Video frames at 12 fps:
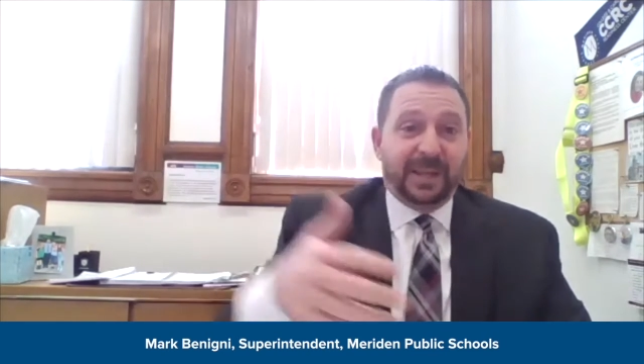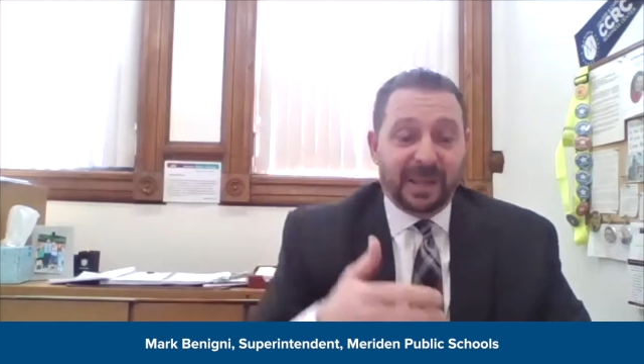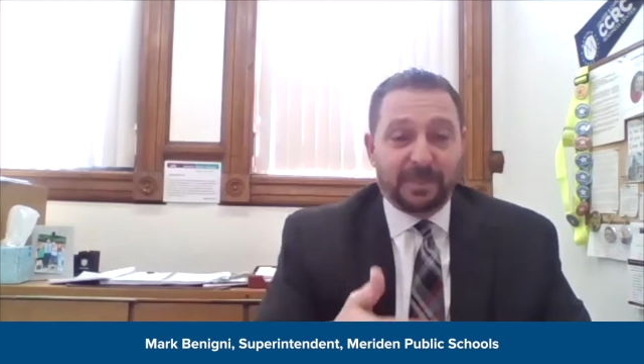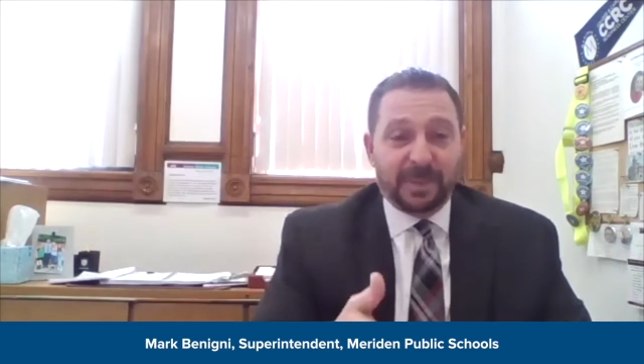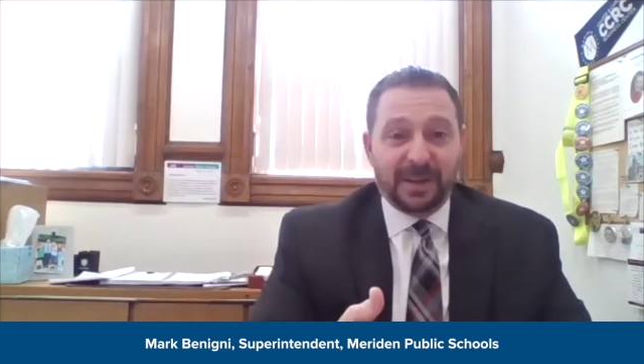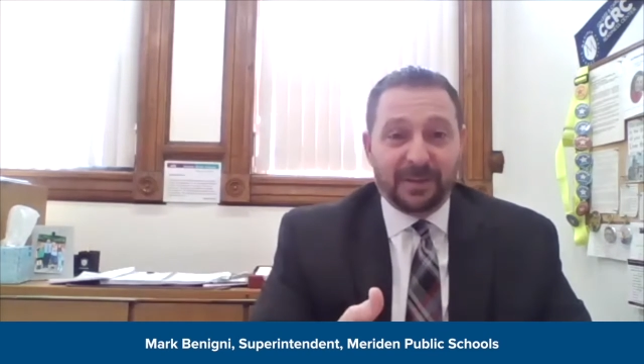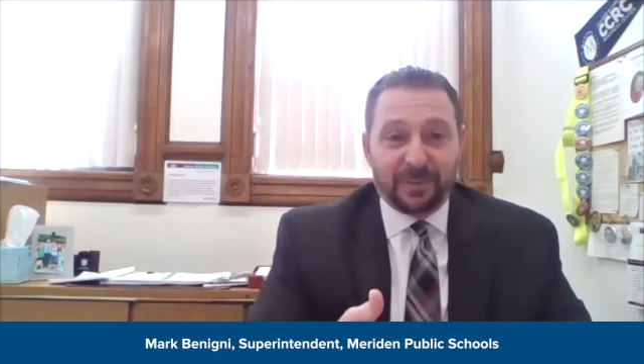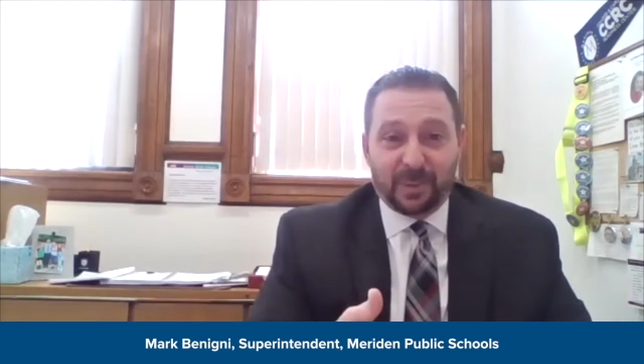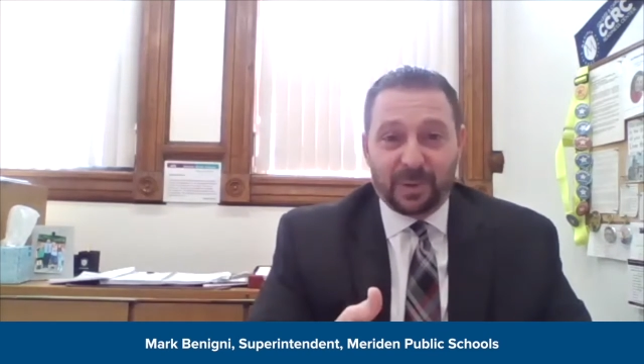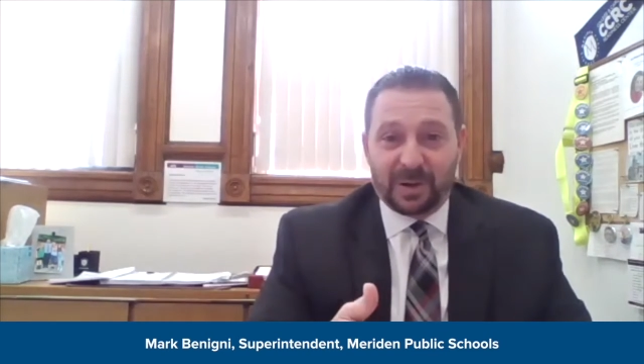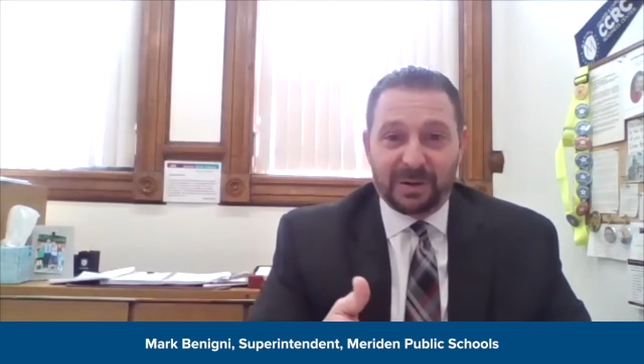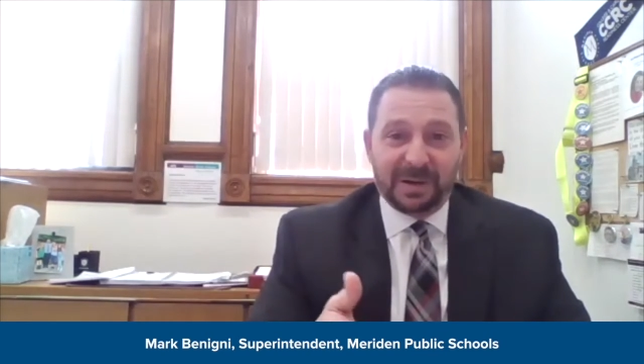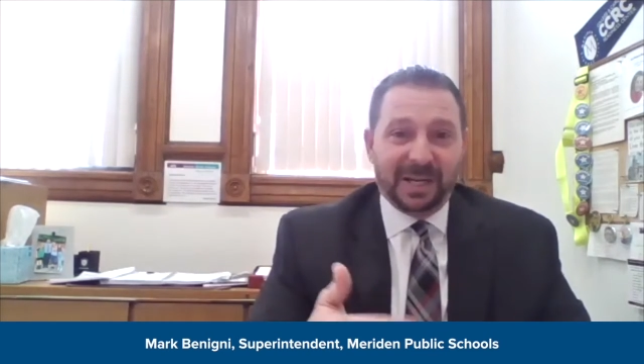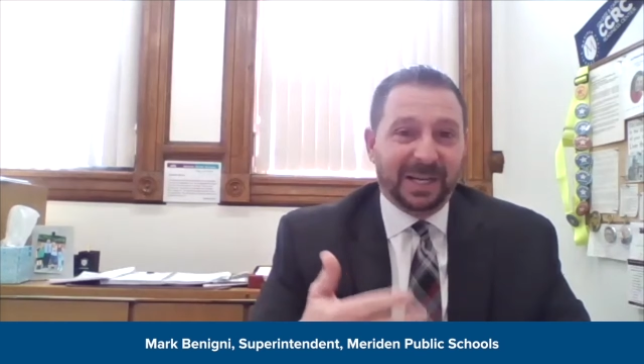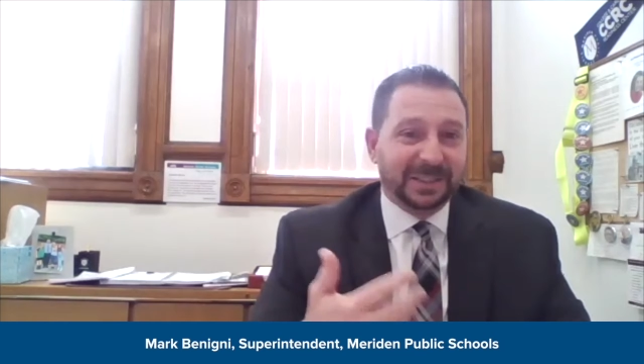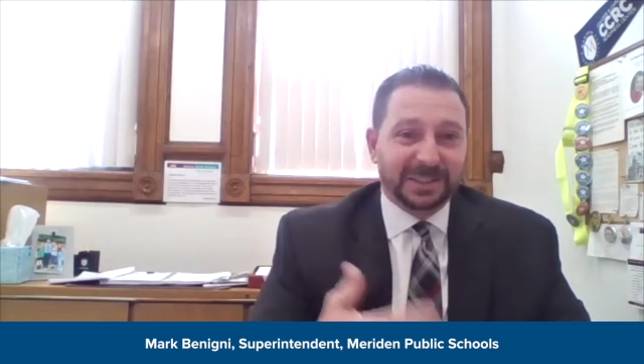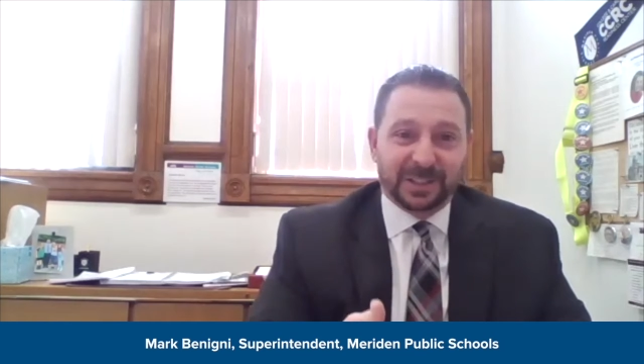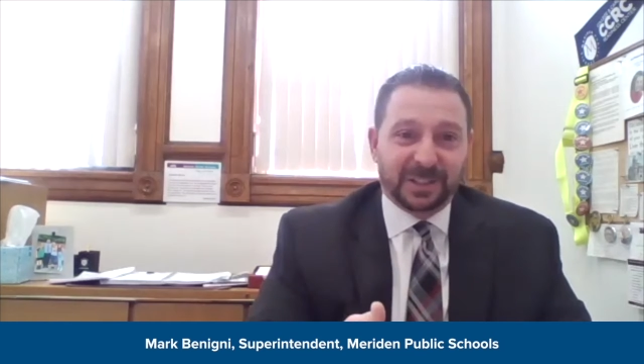They pay for
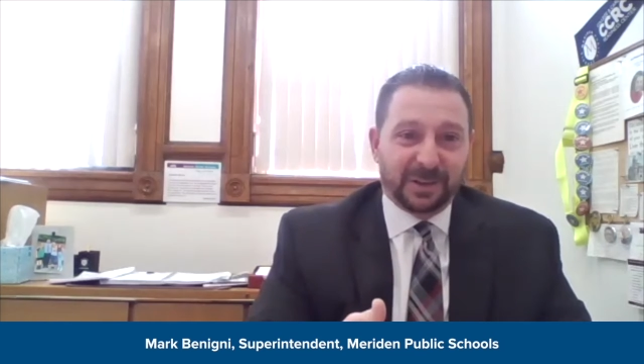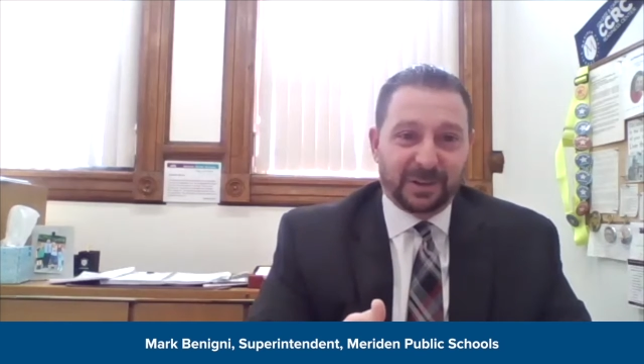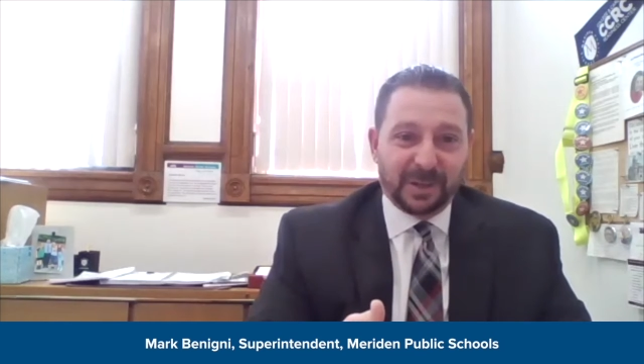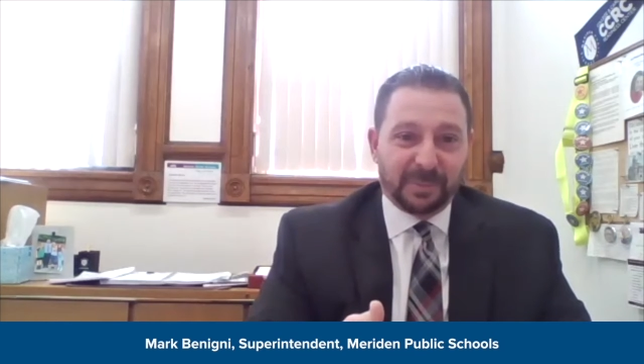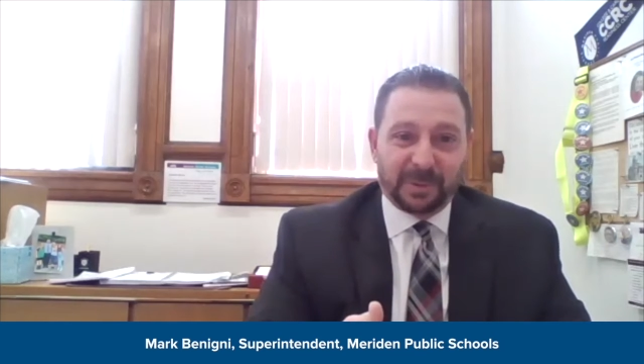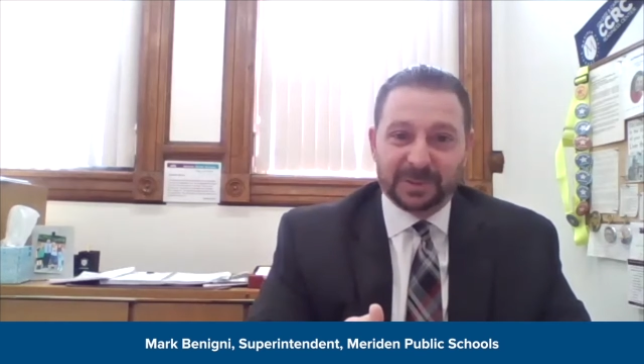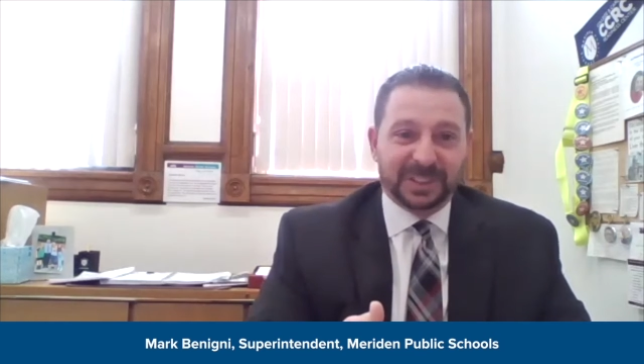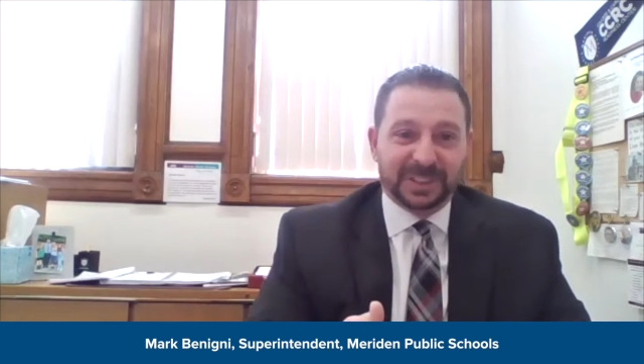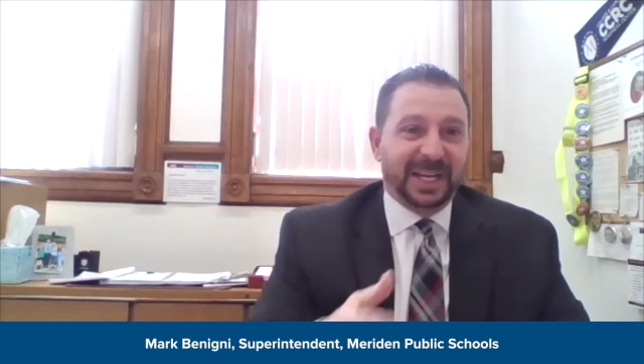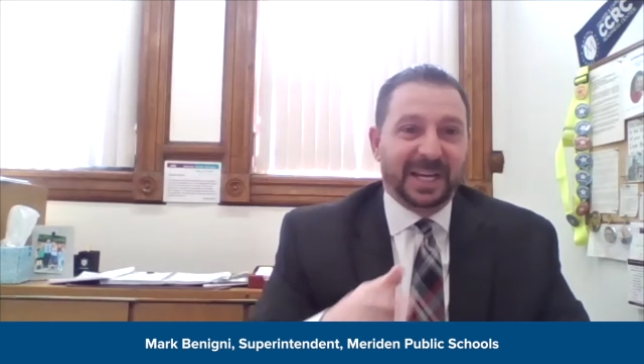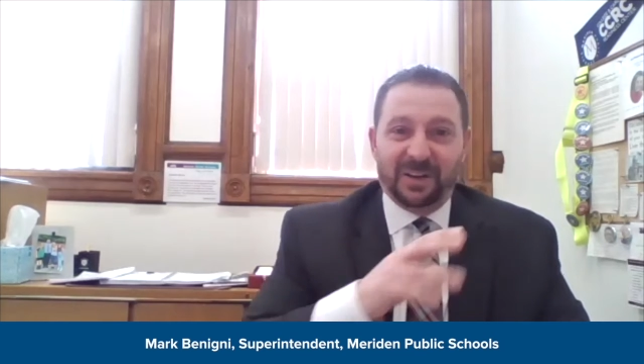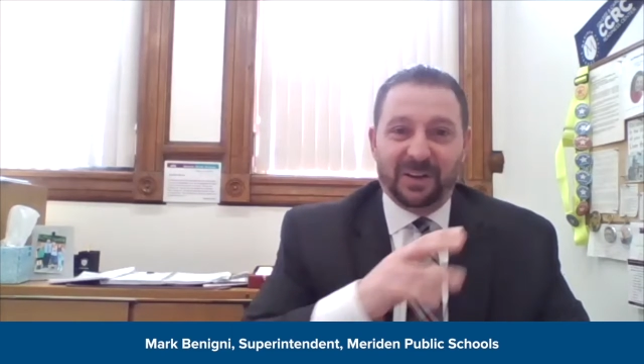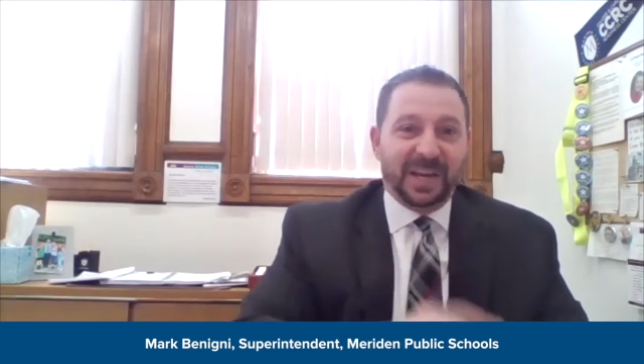uh, security personnel.